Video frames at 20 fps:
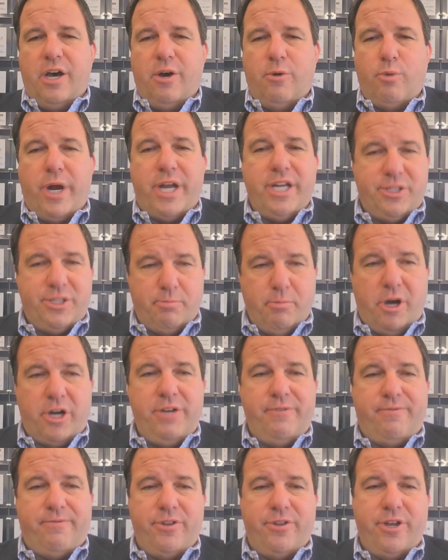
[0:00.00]
raise
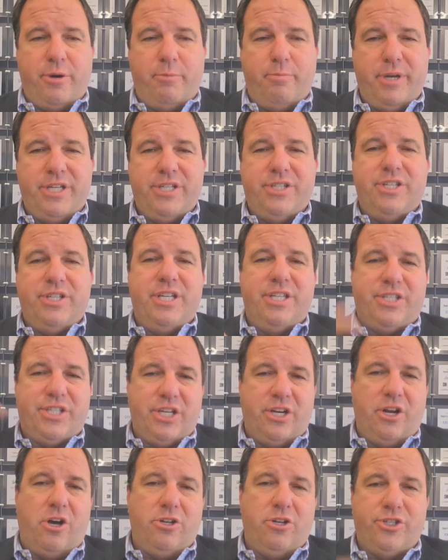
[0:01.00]
money for their business
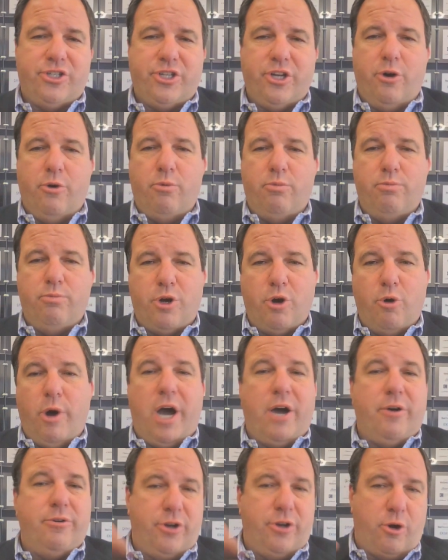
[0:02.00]
and also go
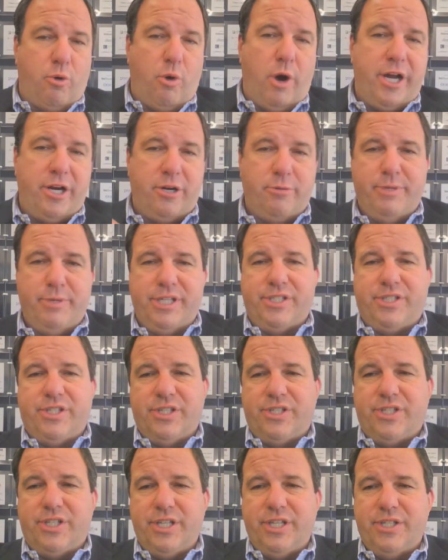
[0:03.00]
out and acquire
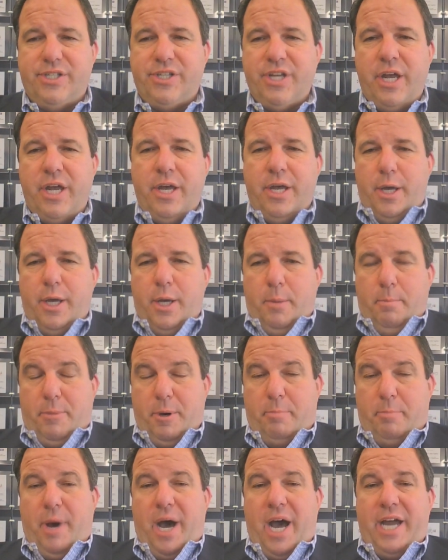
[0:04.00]
businesses.
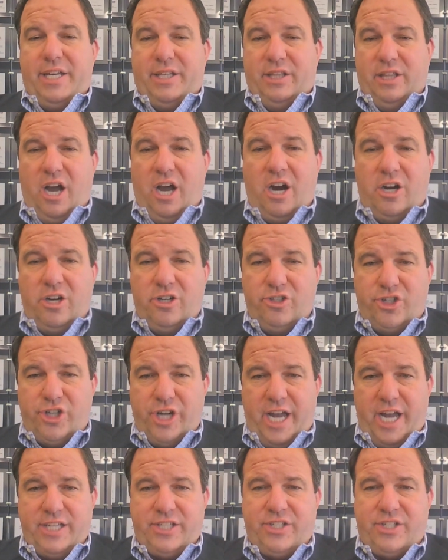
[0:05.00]
But by and large,
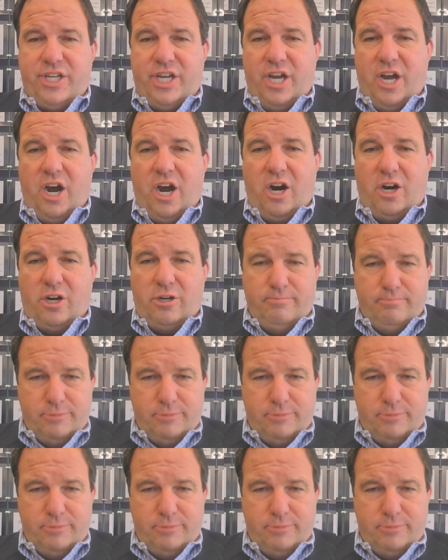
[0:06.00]
SDR,